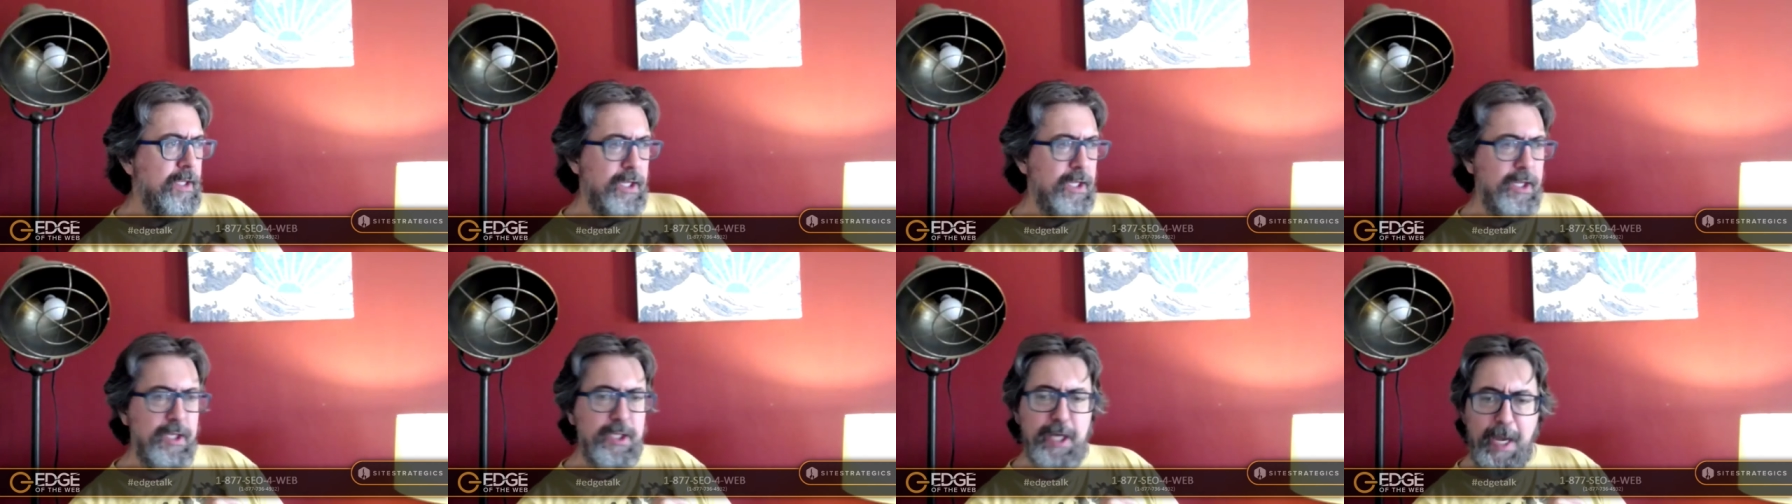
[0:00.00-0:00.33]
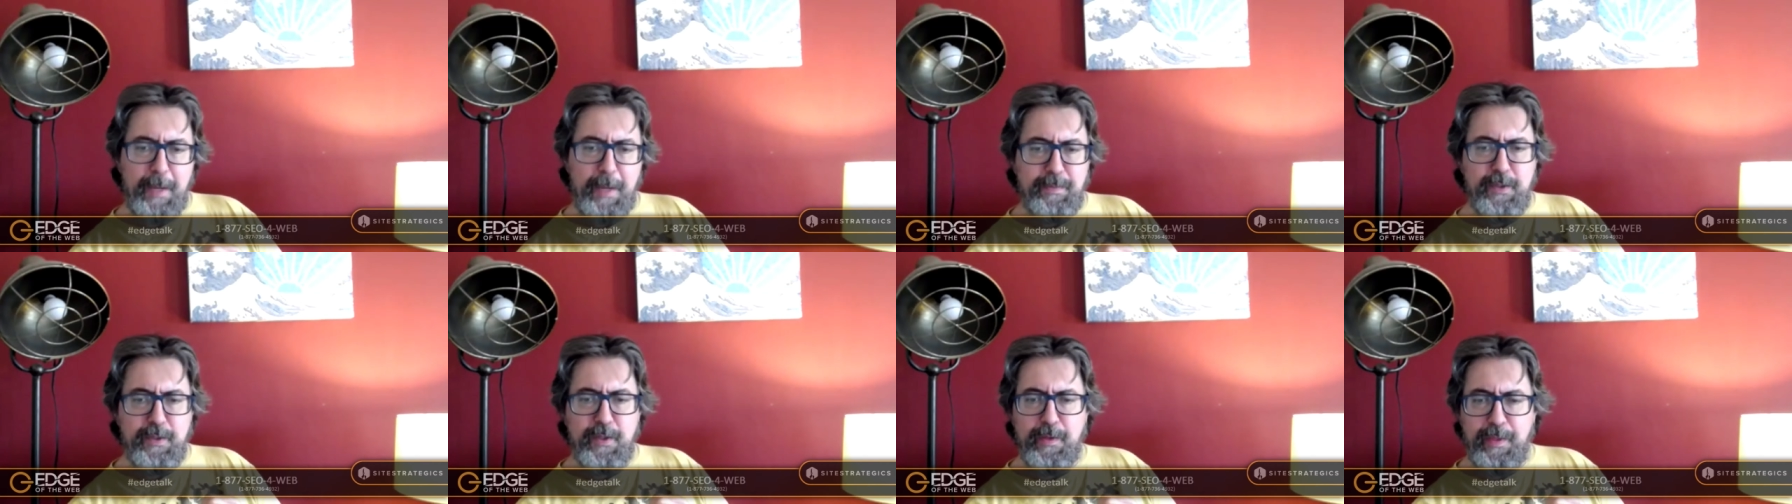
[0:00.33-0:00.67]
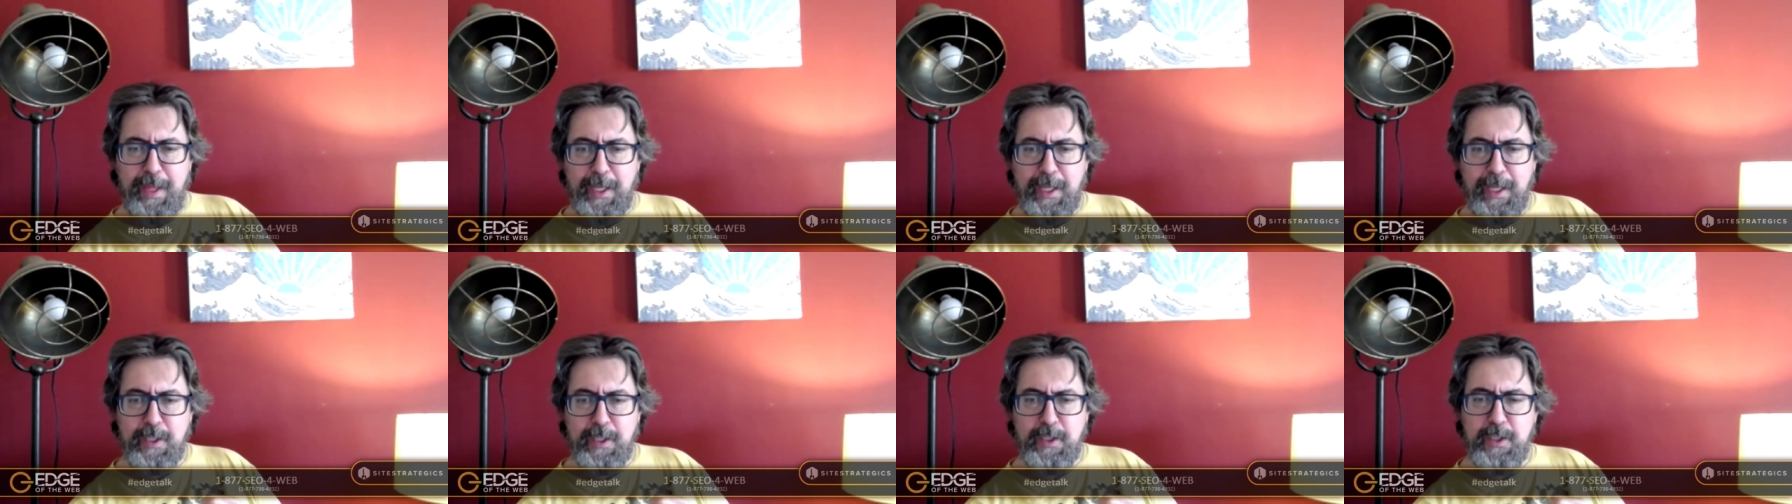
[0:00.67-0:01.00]
the types of
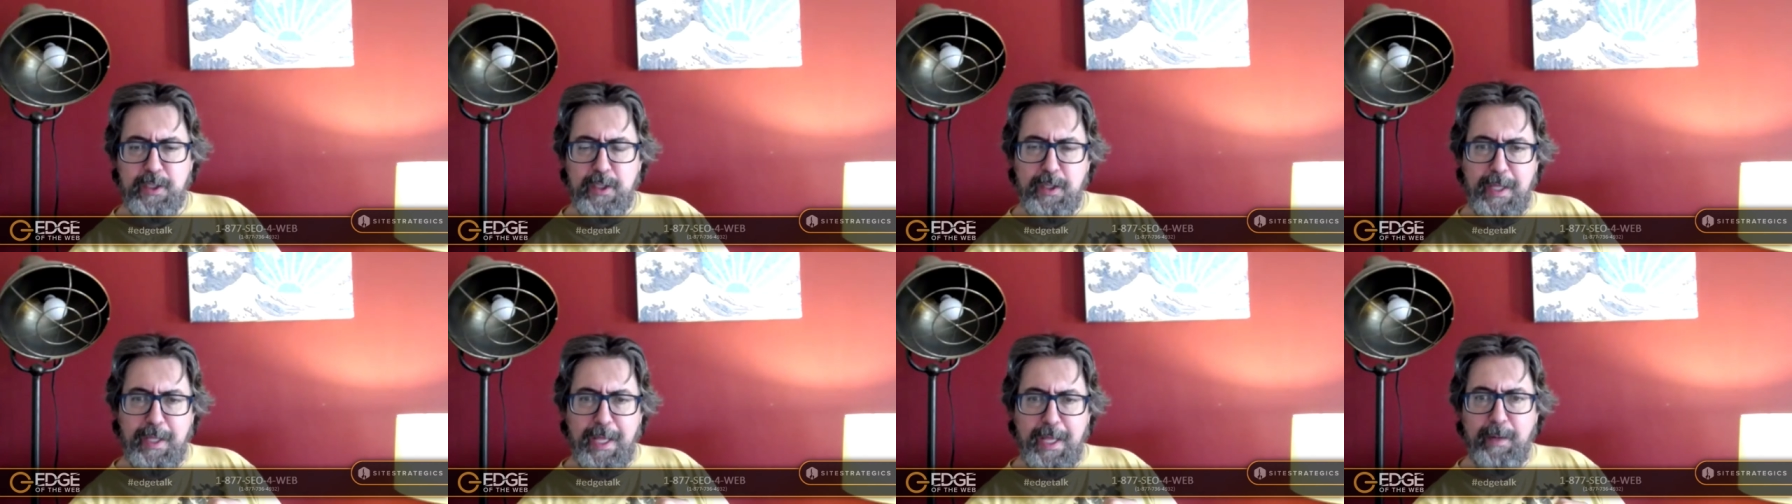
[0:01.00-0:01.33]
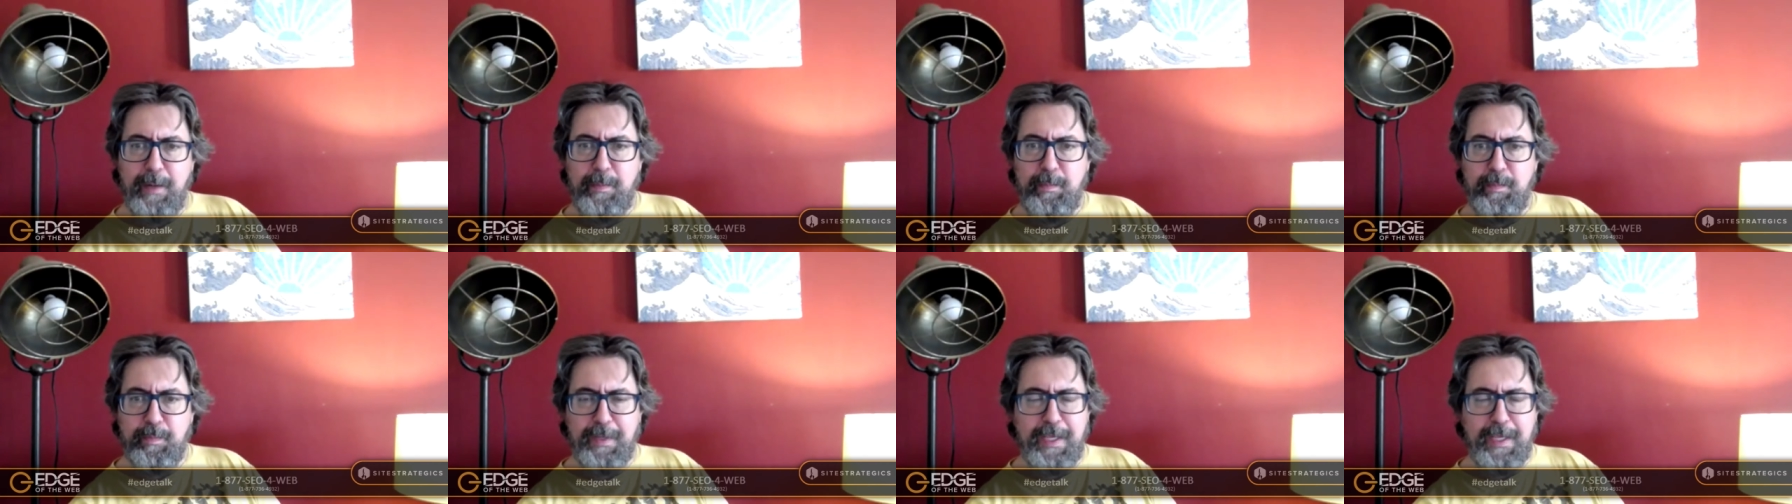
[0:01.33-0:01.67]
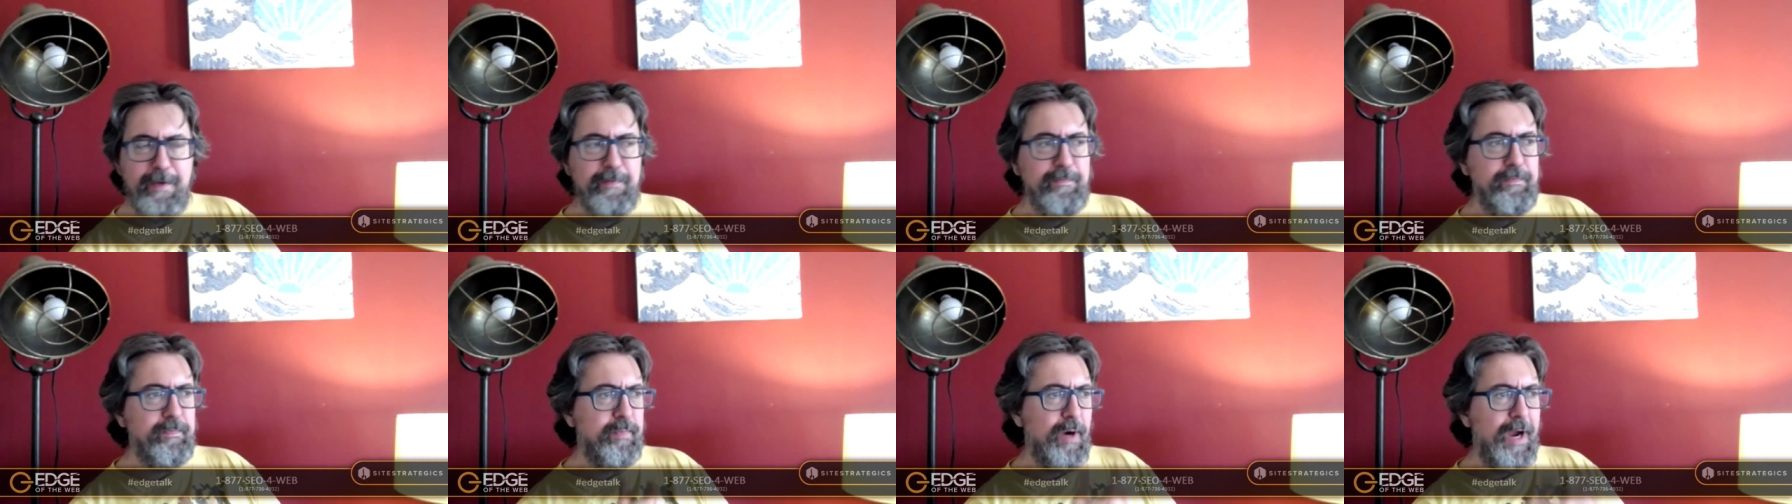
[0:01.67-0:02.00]
things that
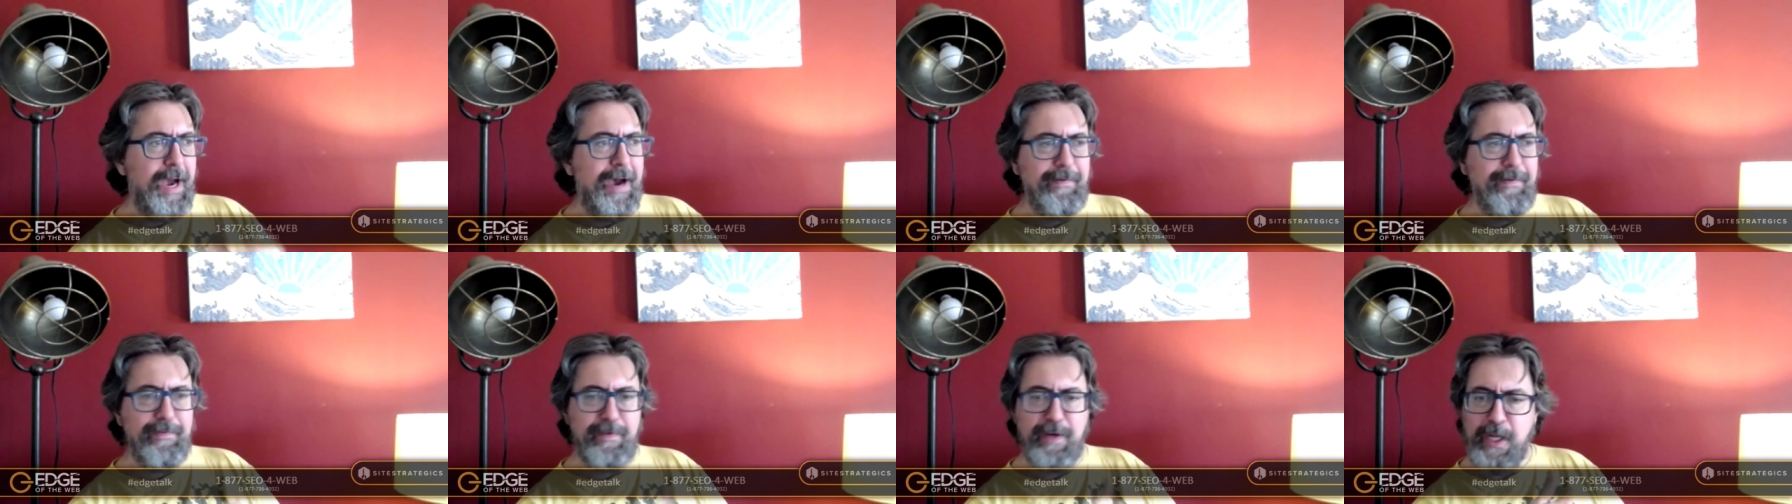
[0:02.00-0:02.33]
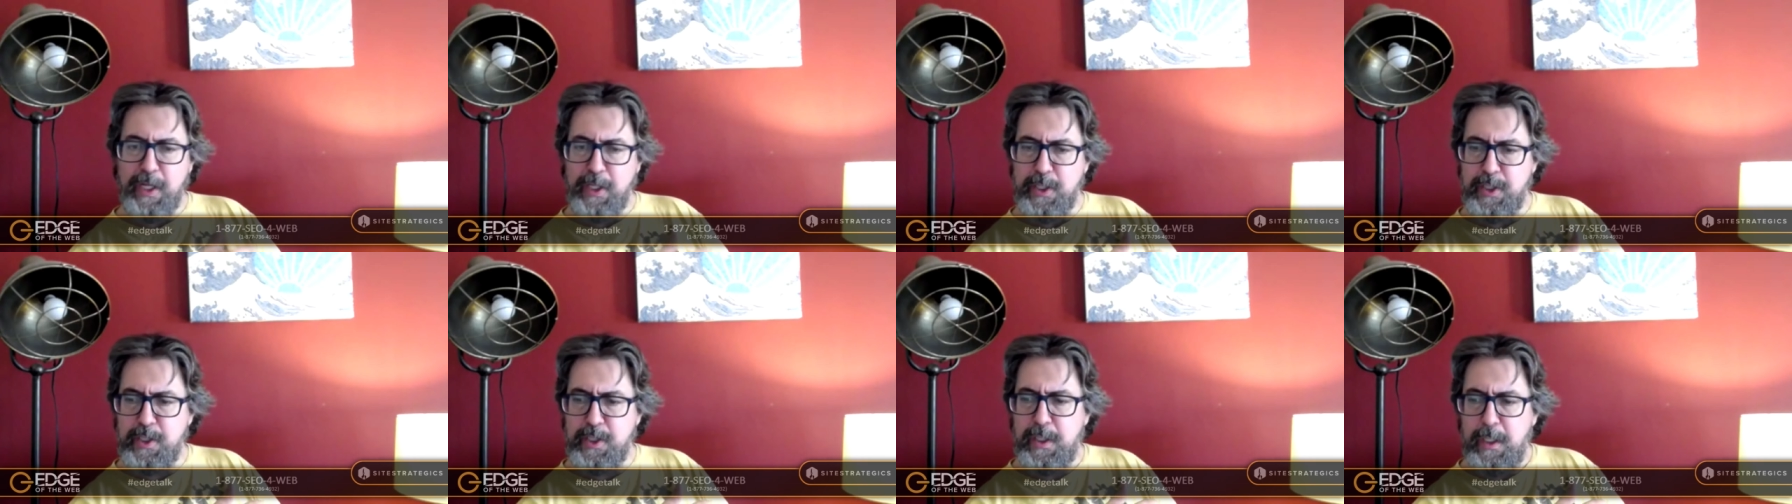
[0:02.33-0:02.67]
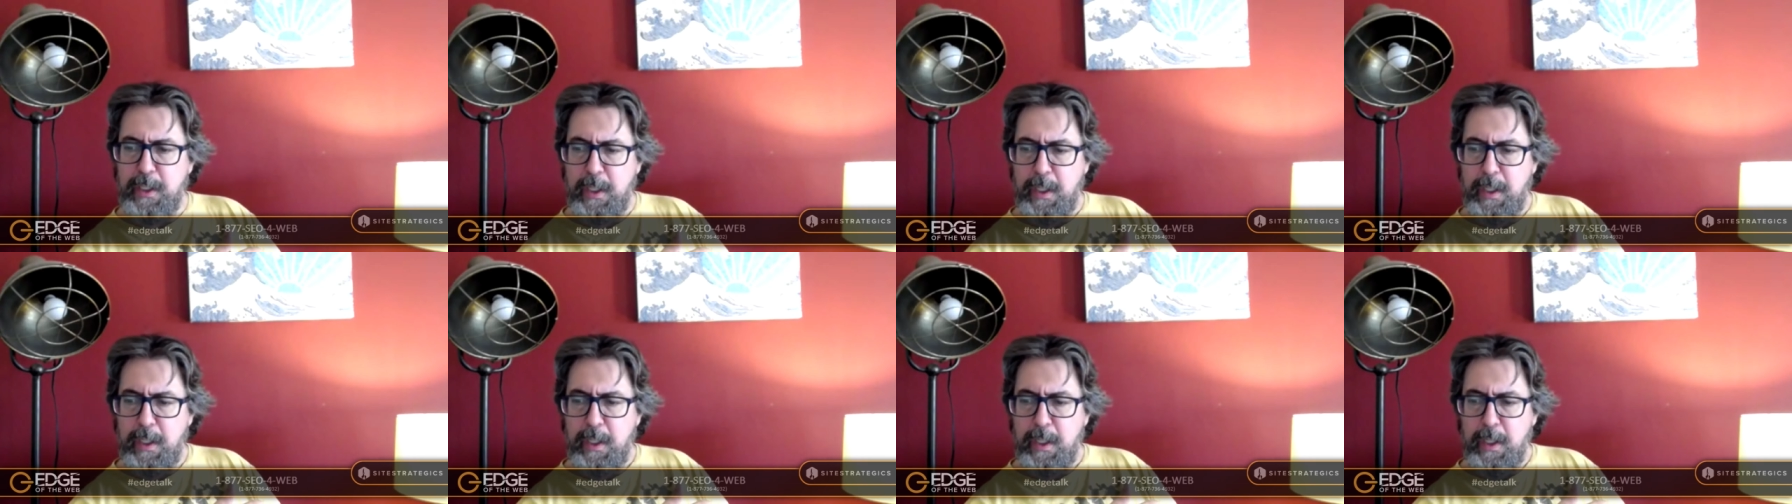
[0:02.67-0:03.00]
give
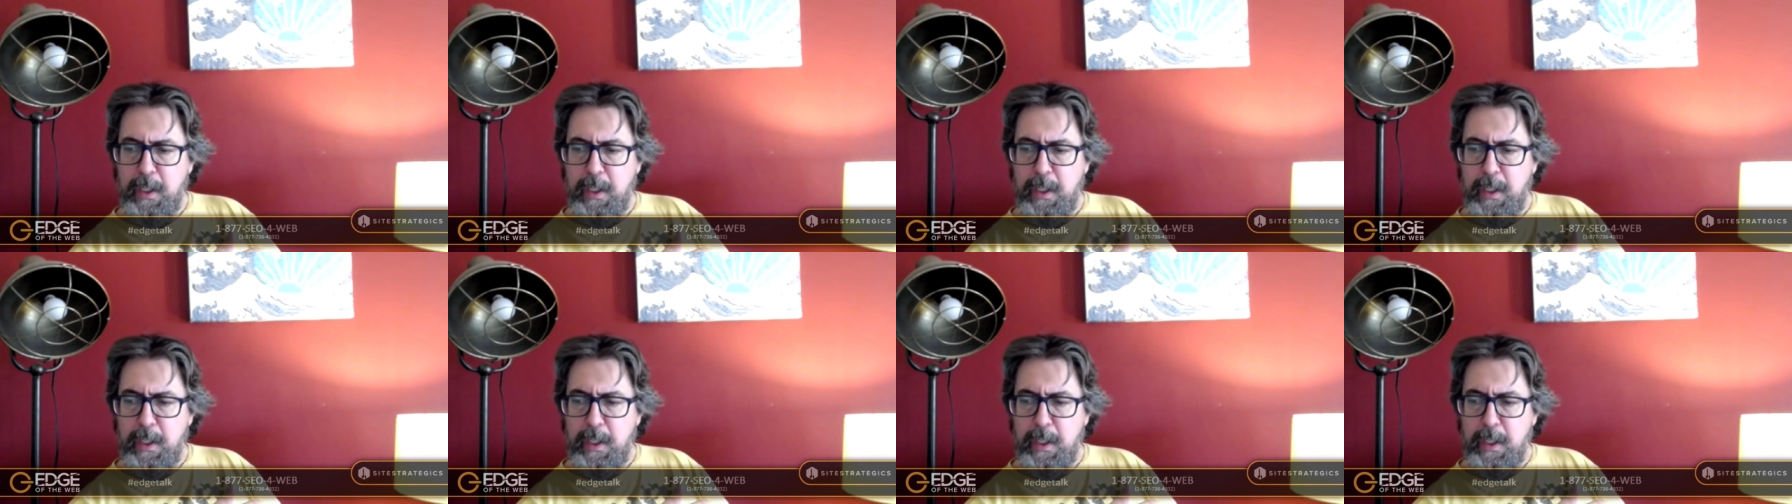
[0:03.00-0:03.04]
providence